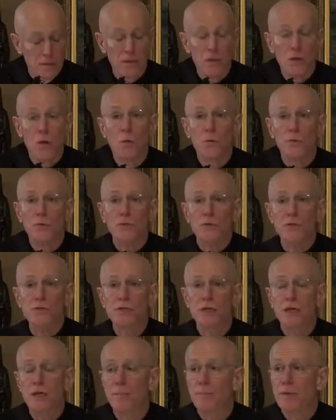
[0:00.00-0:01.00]
the
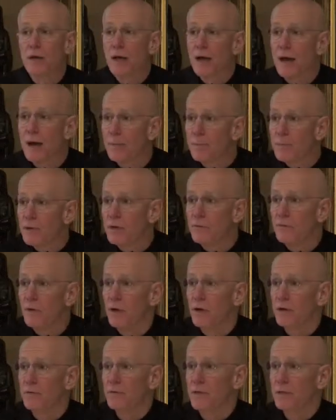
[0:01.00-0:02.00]
owners keep a copy of
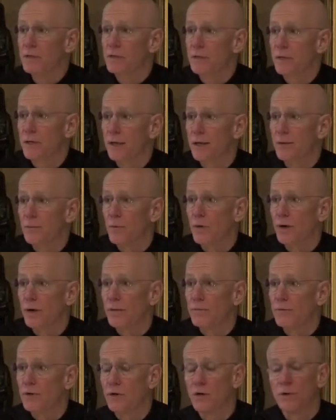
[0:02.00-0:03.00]
all of it, and
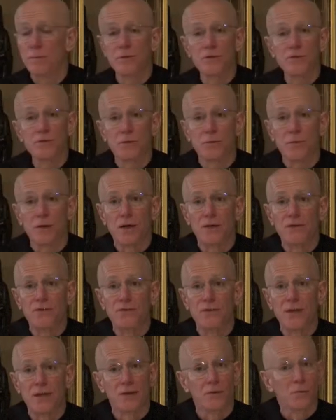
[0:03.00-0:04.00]
whatever commercial
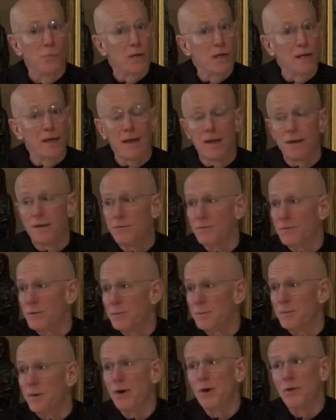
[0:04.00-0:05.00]
rights they can wring out of
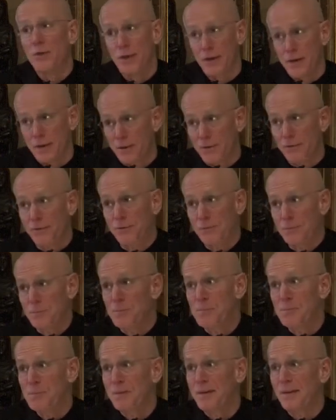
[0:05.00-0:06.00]
them are theirs.
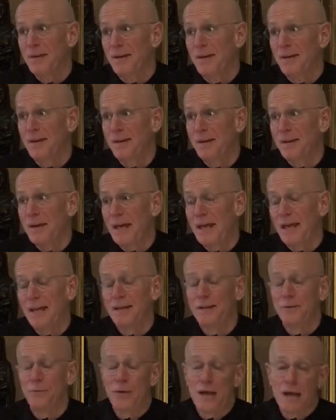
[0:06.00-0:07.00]
Uh,
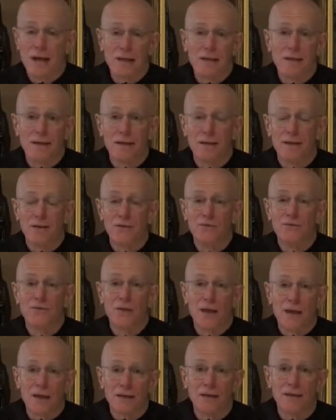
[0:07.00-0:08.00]
and the reality is,
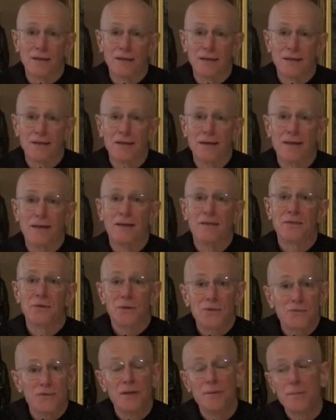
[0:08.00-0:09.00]
sadly,
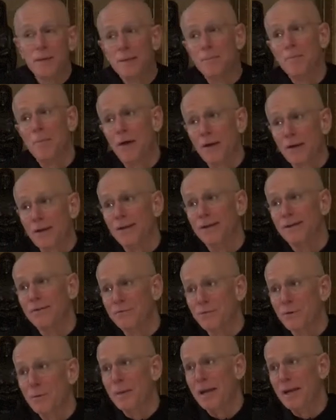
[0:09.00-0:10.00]
there isn't a big market
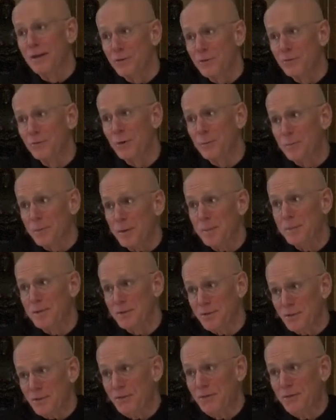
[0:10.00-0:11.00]
for manuscript
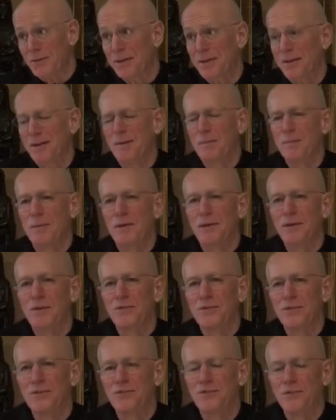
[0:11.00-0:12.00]
images
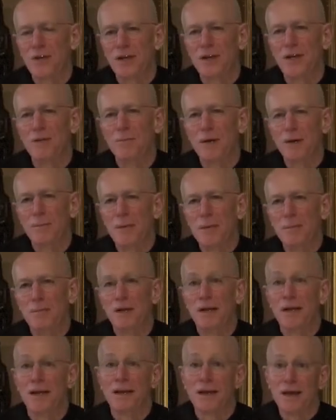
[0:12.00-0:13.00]
because they're studied by
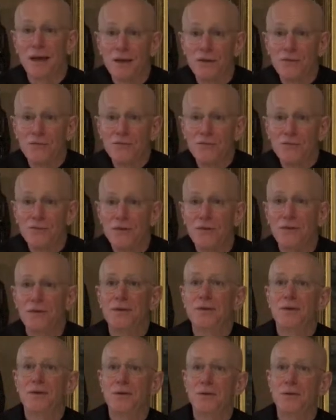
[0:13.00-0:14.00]
people like us
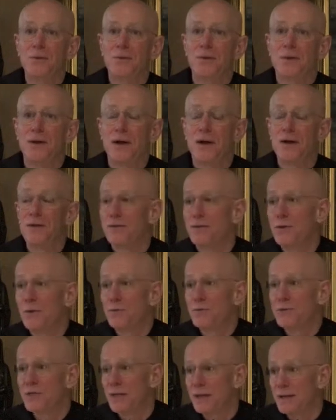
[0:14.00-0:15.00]
who are,
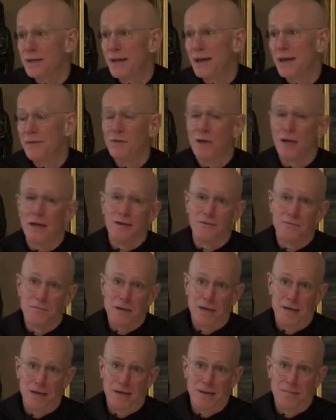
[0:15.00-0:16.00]
don't tend to have a lot of
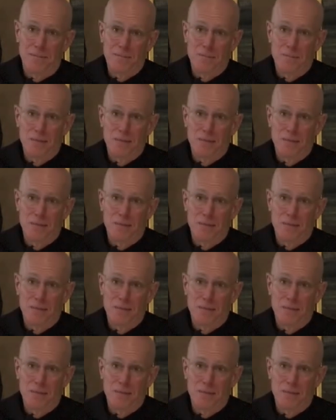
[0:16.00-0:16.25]
money.